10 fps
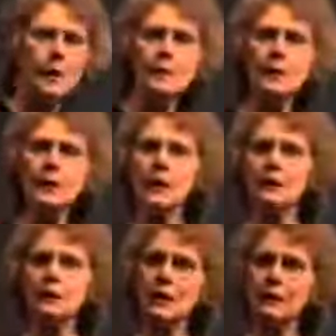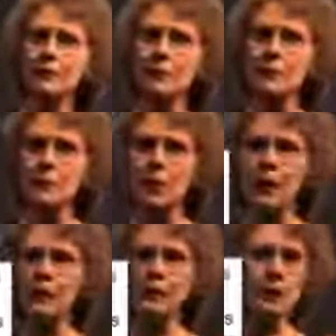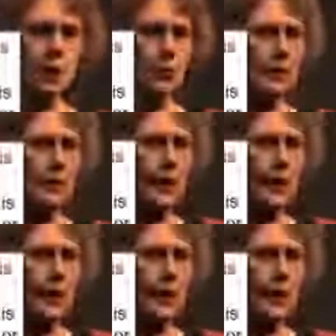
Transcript: a pH level in the brain that's already